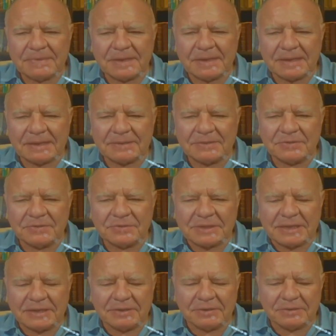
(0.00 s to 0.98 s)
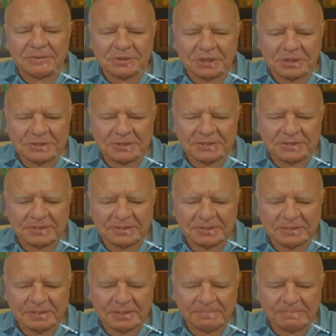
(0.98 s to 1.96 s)
that you cannot
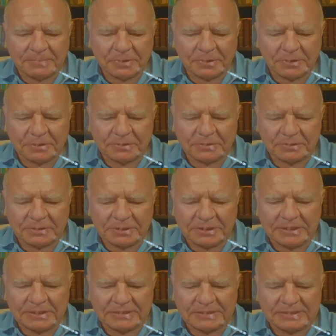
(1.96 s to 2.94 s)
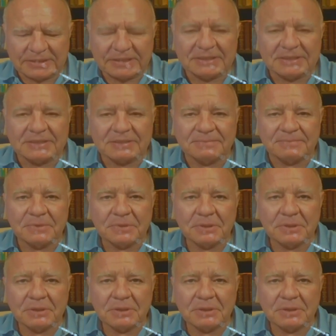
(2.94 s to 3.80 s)
trust the monetary system